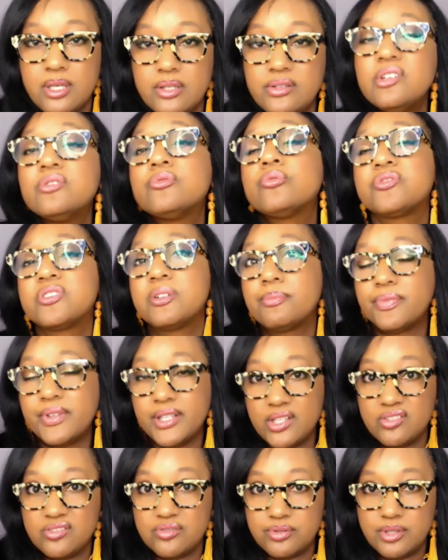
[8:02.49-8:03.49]
And these are some
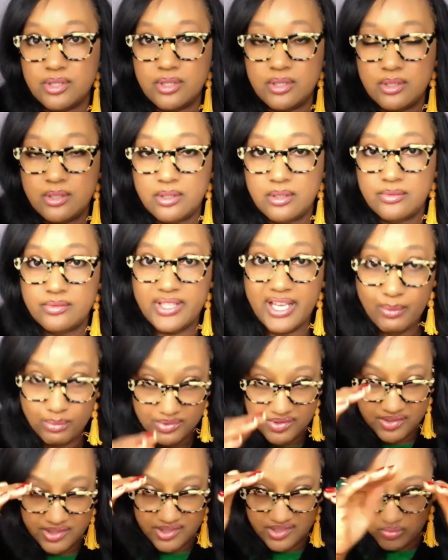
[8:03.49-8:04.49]
things, that
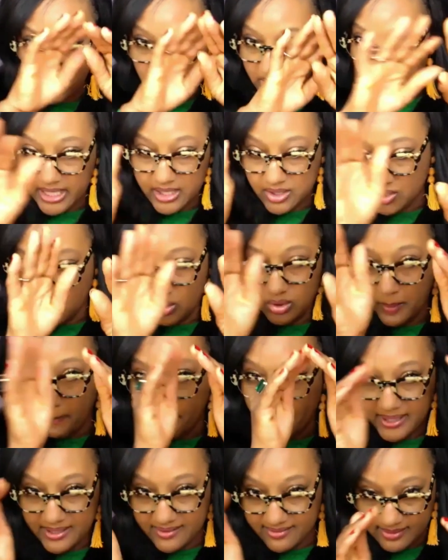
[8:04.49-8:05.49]
was just what I do on a
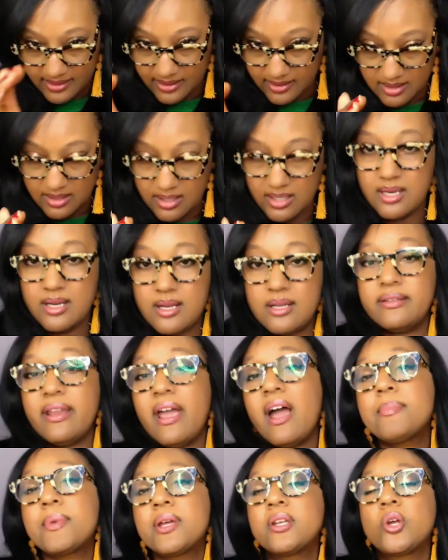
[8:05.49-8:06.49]
basic.
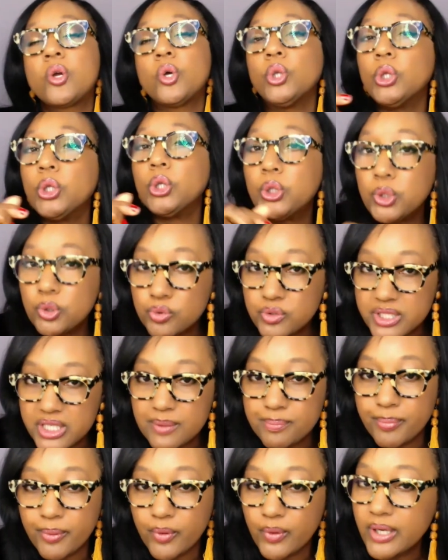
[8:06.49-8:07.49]
Now I'm going to go a little
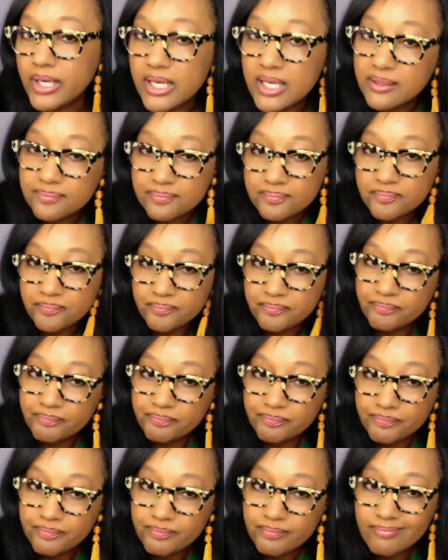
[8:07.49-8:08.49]
deeper in
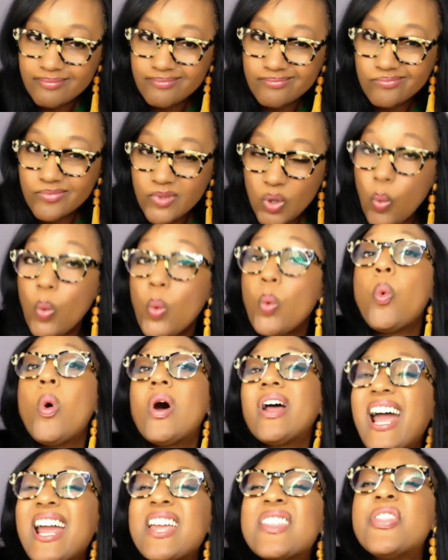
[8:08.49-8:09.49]

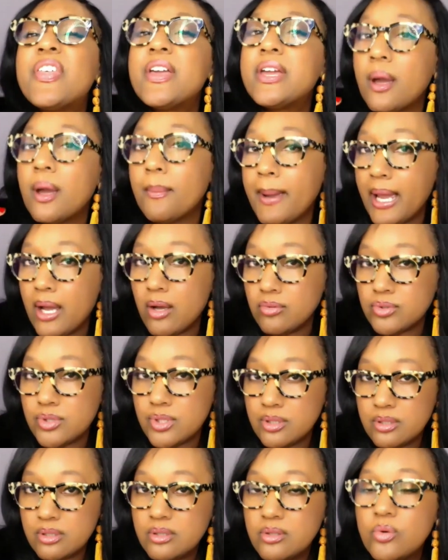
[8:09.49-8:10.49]
what I think about
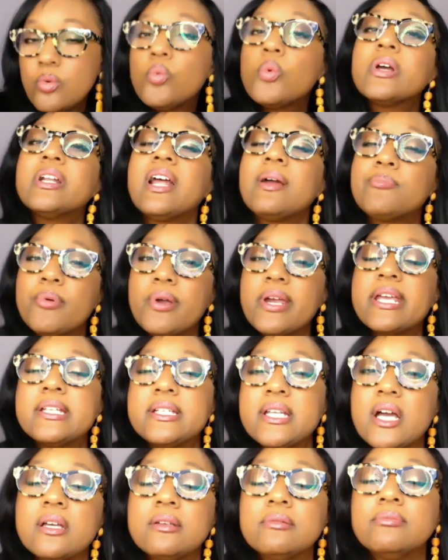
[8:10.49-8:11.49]
when I'm breaking
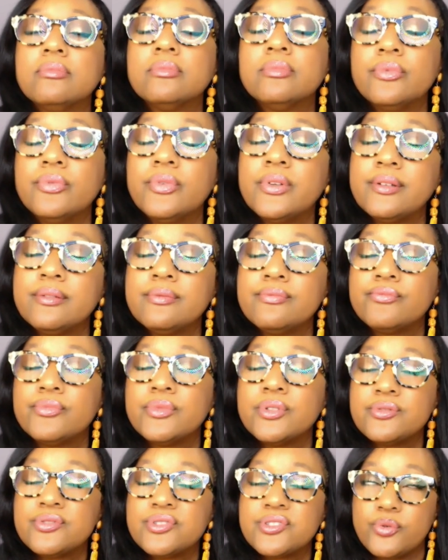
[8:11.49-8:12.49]
down the
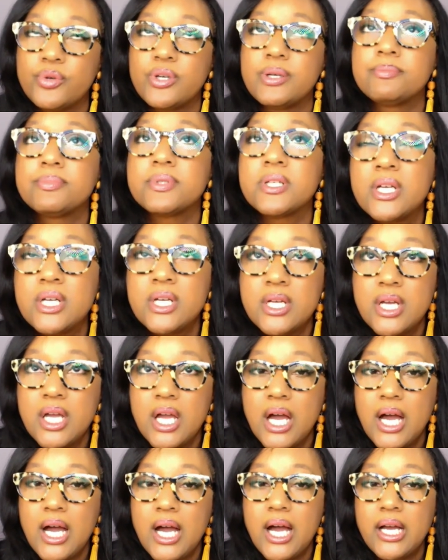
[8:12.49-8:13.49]
script.
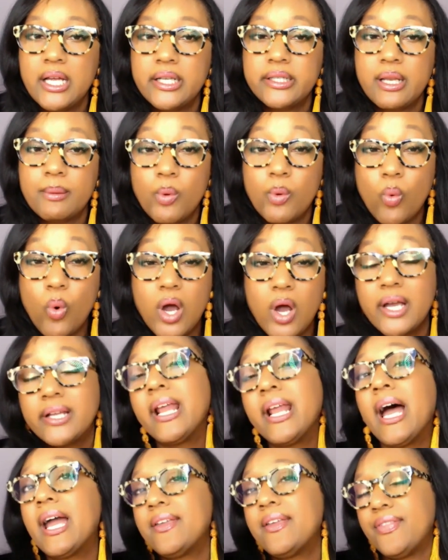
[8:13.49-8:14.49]
Number
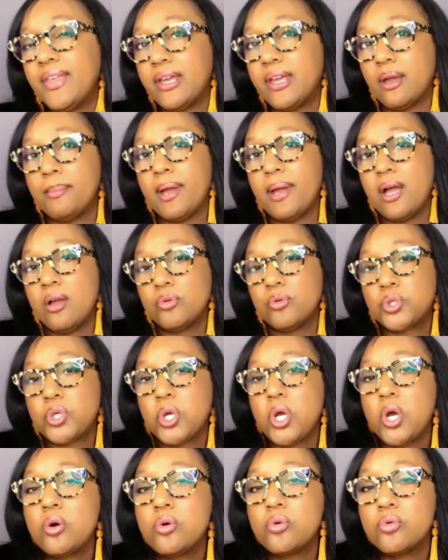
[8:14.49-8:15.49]
one, I think about
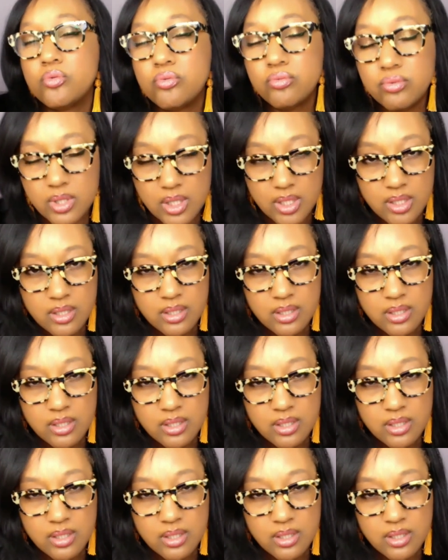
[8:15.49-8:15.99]
tone.